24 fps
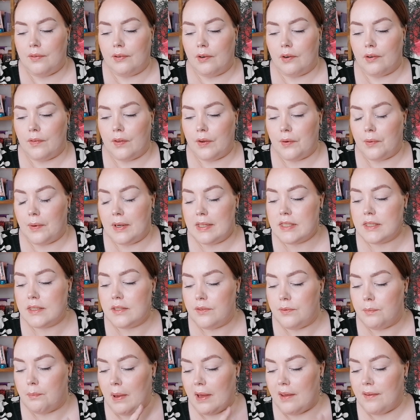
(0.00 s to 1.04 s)
For the rest
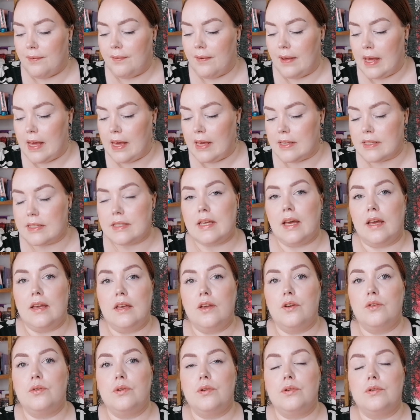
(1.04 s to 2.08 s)
of my face, I
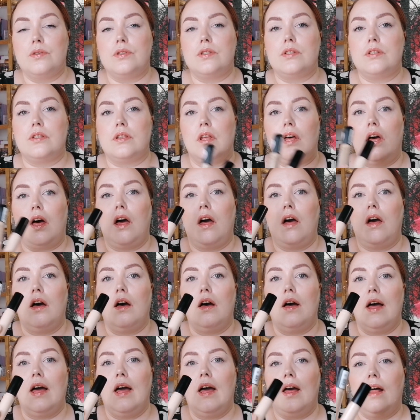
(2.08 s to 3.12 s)
used
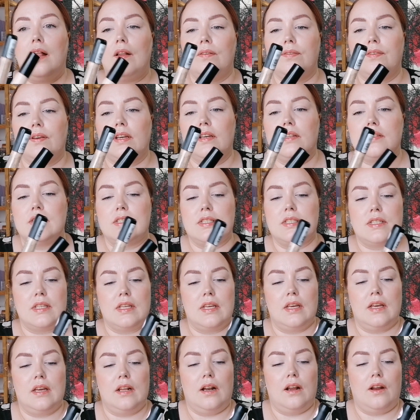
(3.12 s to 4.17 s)
the e.l.f.
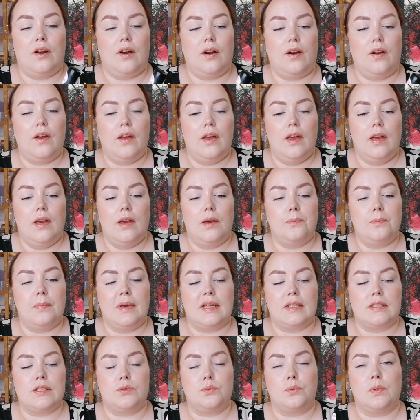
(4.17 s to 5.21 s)
concealer
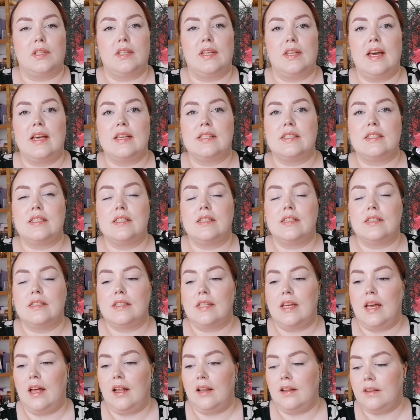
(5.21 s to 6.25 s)
mixed with
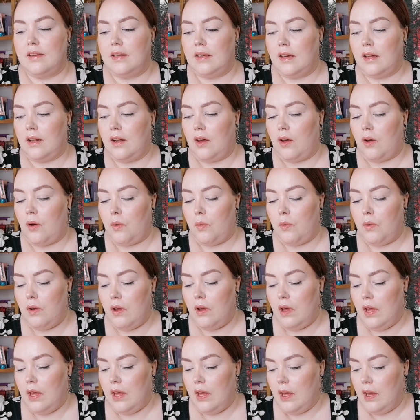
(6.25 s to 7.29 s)
Essence Healthy Glow.
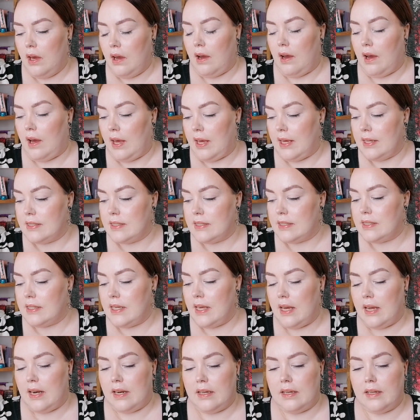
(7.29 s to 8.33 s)
I
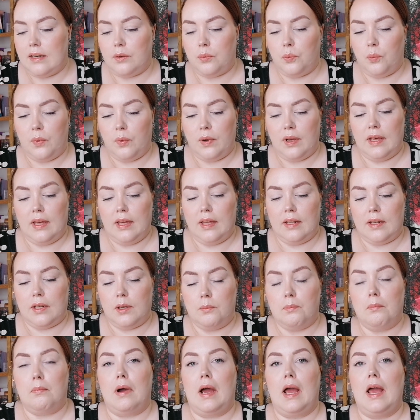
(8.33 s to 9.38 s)
set it
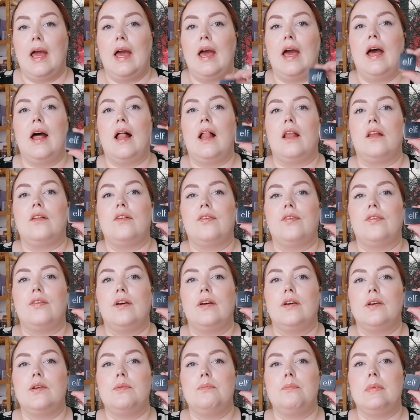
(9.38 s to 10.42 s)
with my e.l.f.
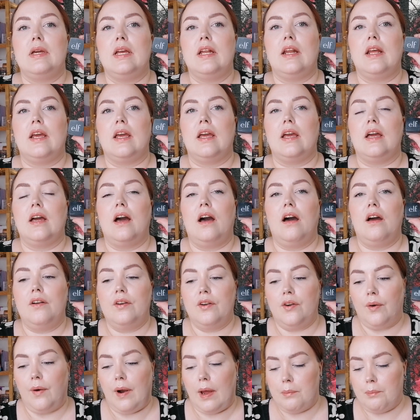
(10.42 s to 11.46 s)
mini
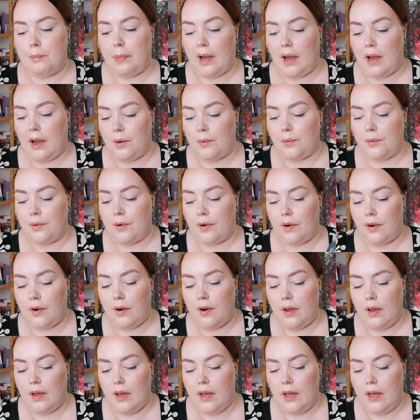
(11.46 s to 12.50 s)
under eye powder,
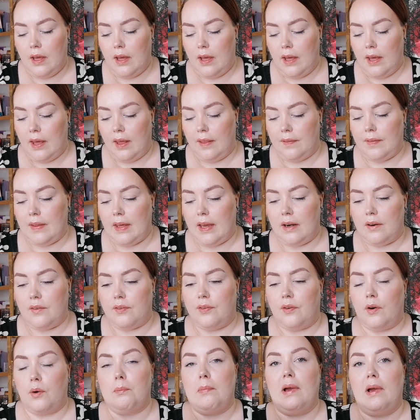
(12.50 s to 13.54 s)
and then
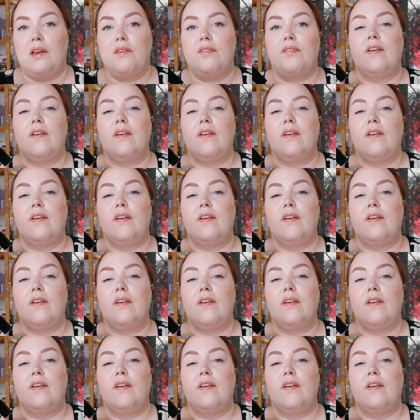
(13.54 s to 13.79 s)
for my